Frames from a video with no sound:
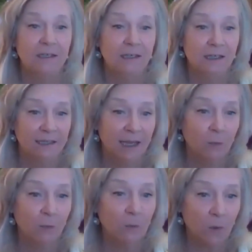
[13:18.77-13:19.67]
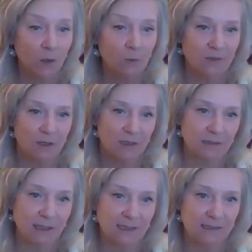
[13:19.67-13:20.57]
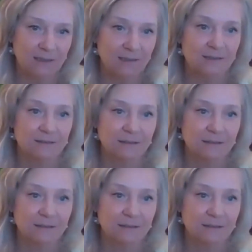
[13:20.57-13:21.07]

and how we work with our clients,